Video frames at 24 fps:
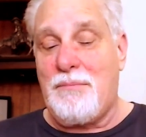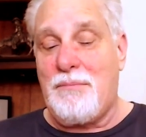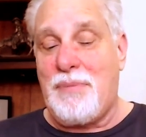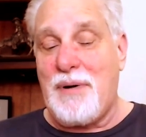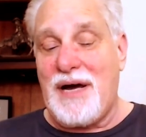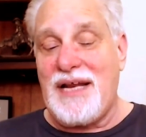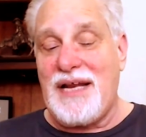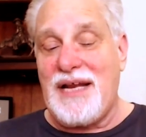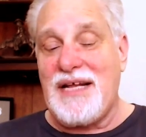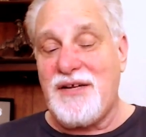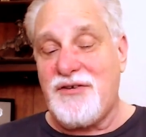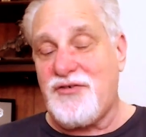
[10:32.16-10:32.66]

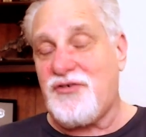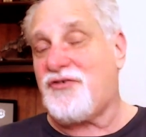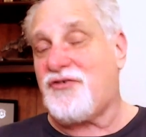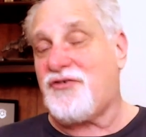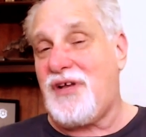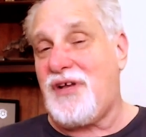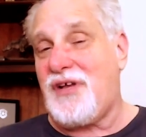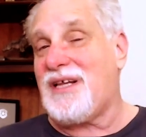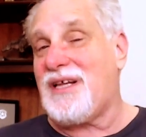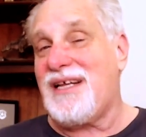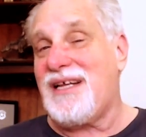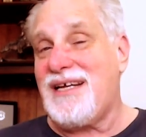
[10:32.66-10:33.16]
But
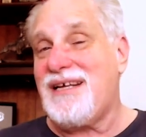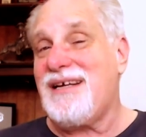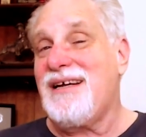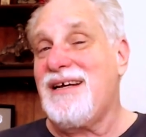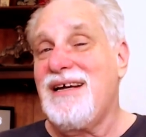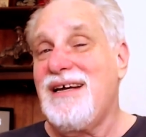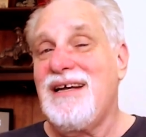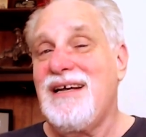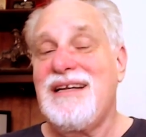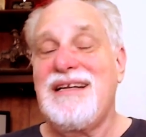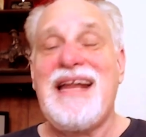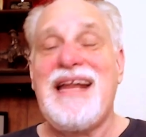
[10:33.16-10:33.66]
interestingly,
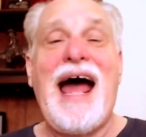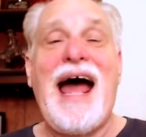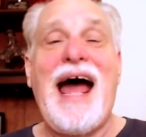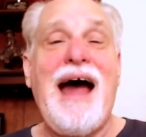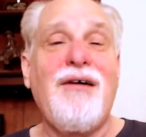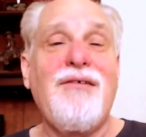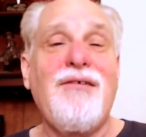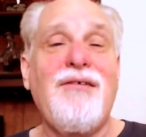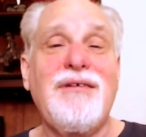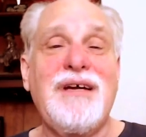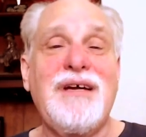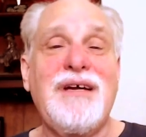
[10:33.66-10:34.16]

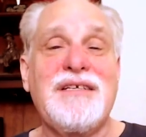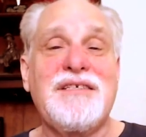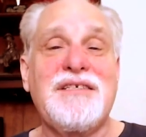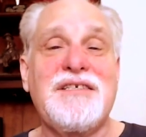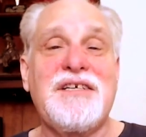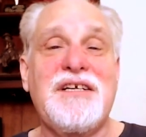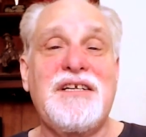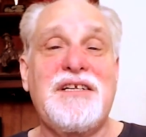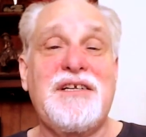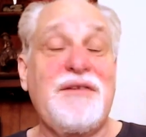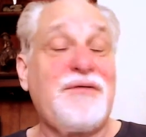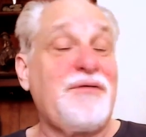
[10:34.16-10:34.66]
now
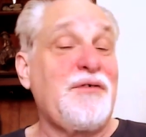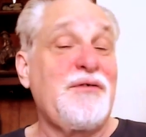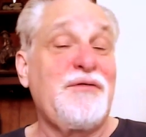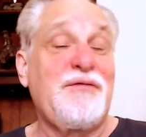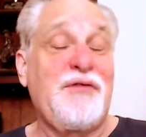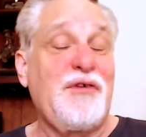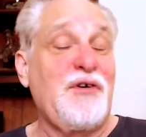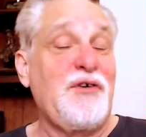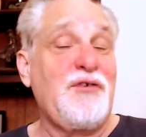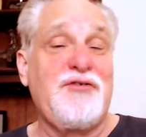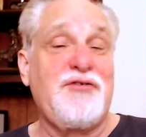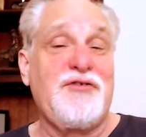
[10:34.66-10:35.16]
it's a different
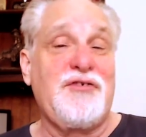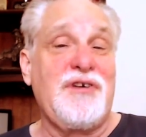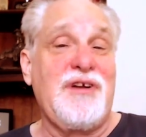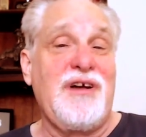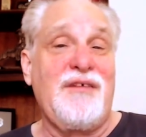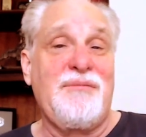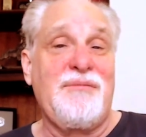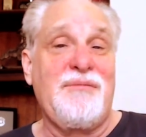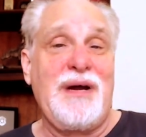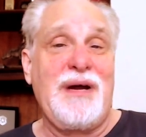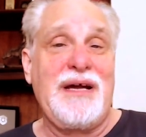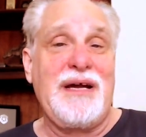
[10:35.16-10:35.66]
version
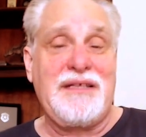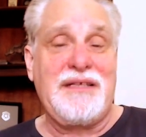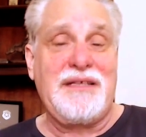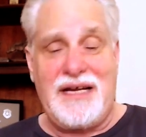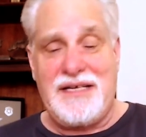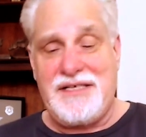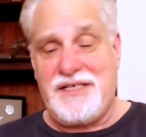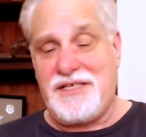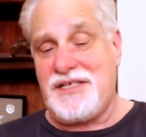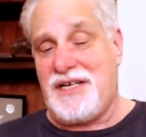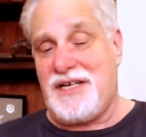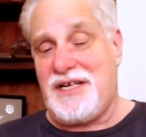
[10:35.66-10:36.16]
of Mike
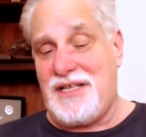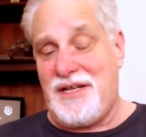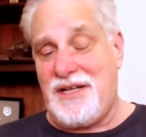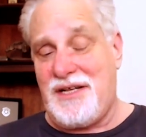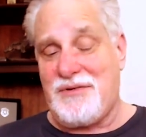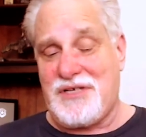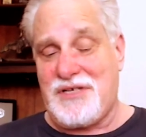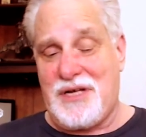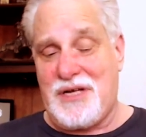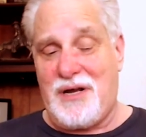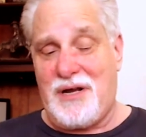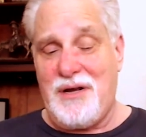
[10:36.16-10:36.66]
Tyson. And there
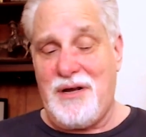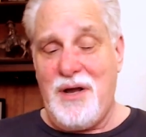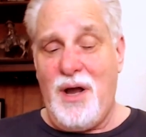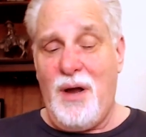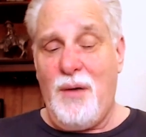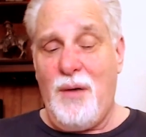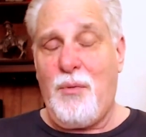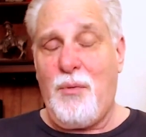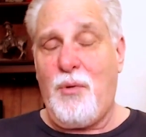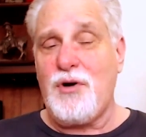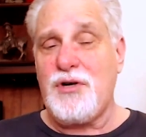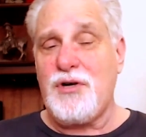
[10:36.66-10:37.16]
was a
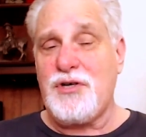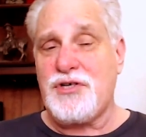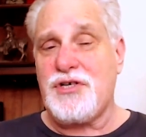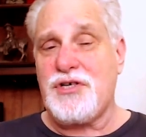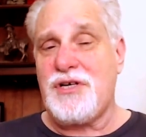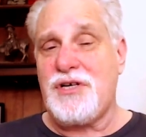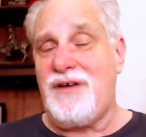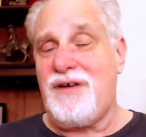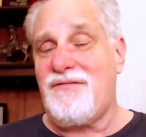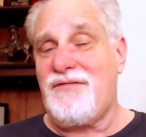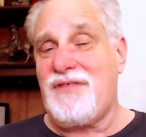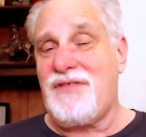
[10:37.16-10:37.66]

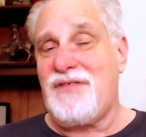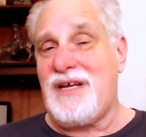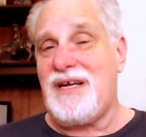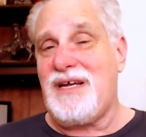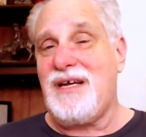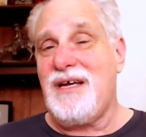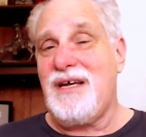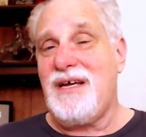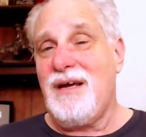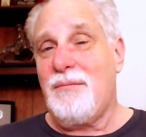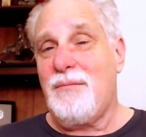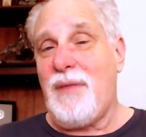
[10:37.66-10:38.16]
portion of
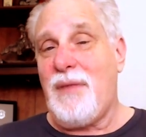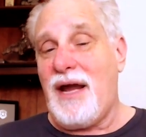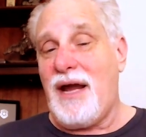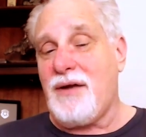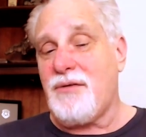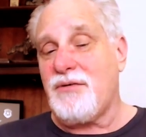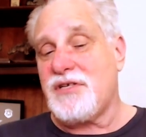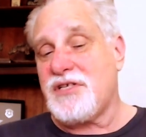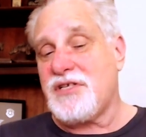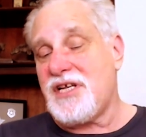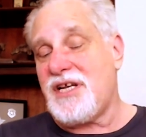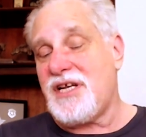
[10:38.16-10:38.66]

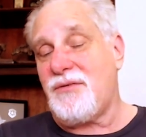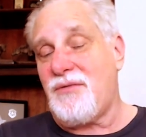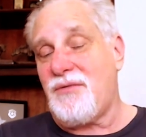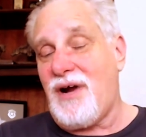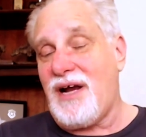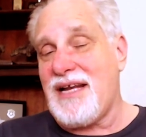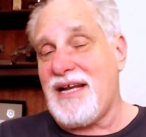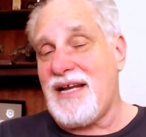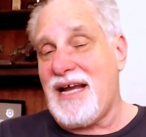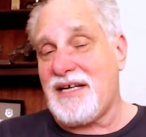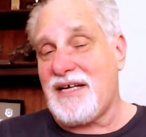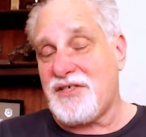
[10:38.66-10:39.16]
Mike was sitting
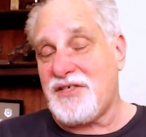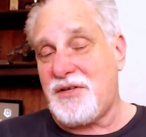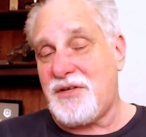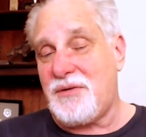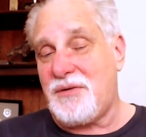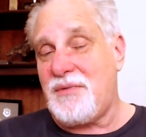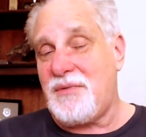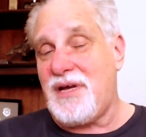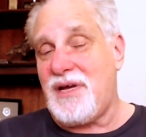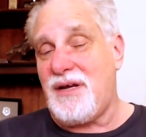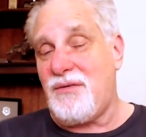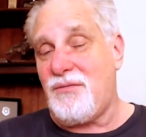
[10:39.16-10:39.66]
right next
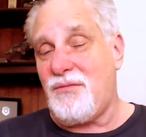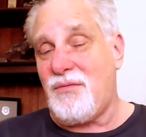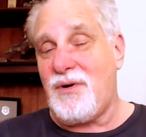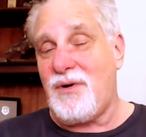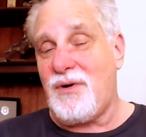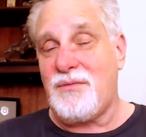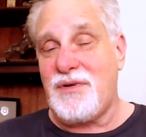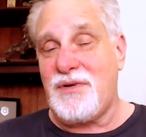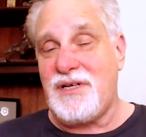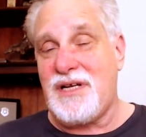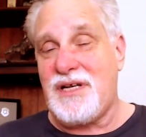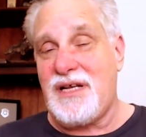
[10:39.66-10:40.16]
to me
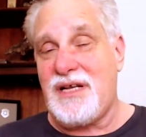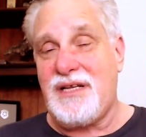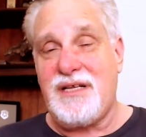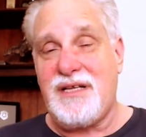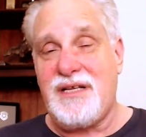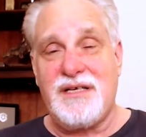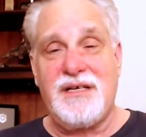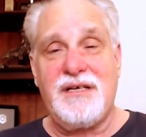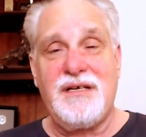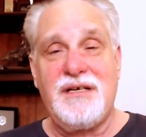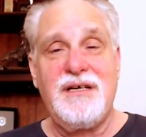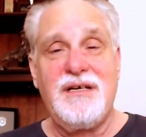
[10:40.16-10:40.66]
when we did
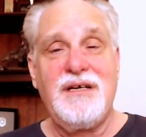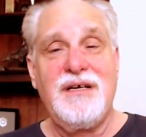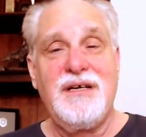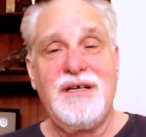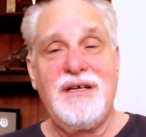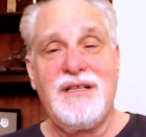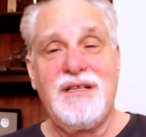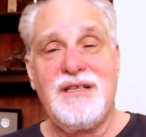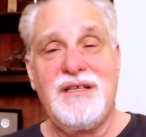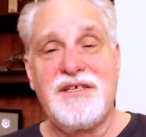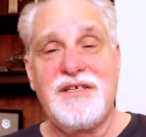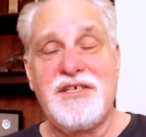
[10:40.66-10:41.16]

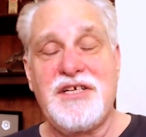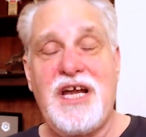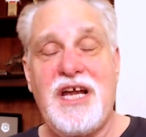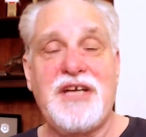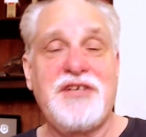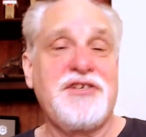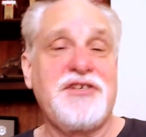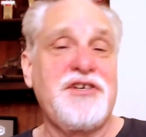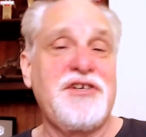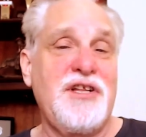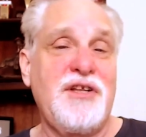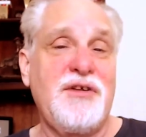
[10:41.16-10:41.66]
the
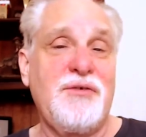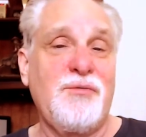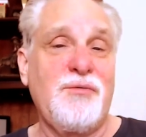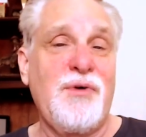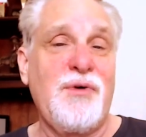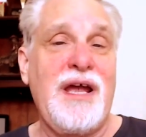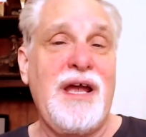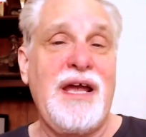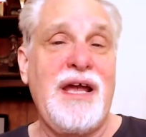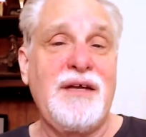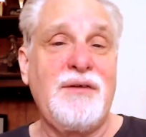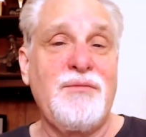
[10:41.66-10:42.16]
session in the
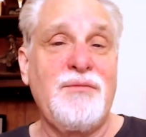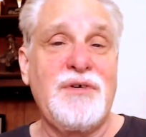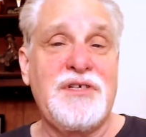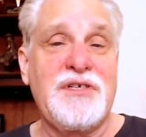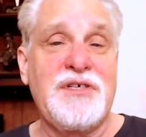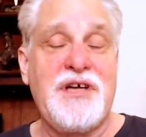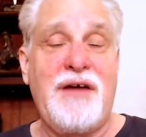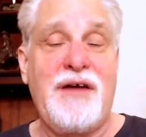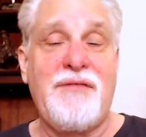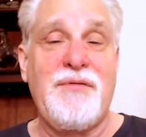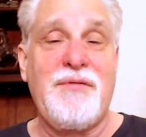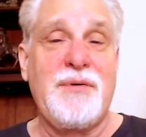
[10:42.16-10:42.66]
ring in
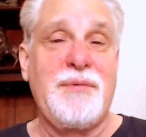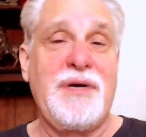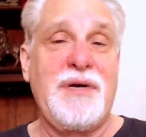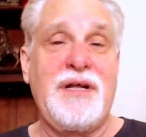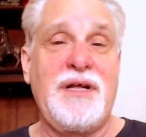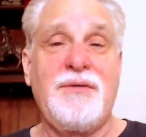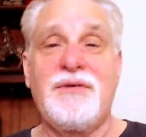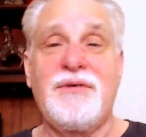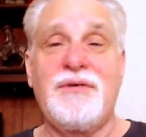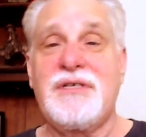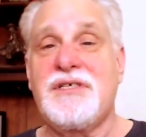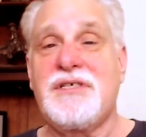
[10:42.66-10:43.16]
which
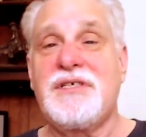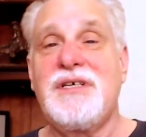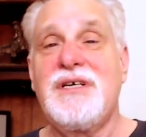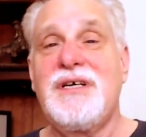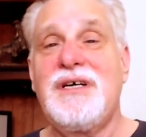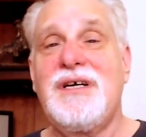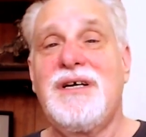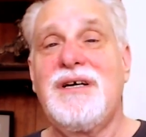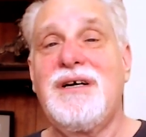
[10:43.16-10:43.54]
everybody was